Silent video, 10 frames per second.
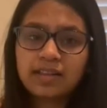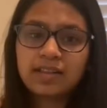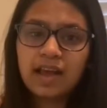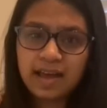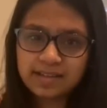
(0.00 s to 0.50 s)

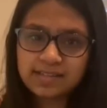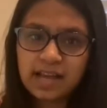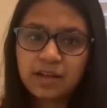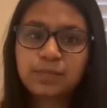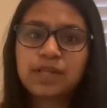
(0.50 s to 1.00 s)
the
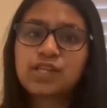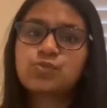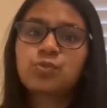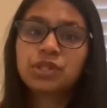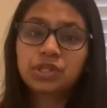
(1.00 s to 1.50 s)
exile place
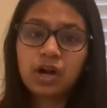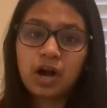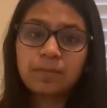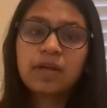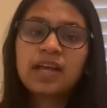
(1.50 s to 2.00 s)
with
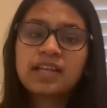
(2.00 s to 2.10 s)
Ram.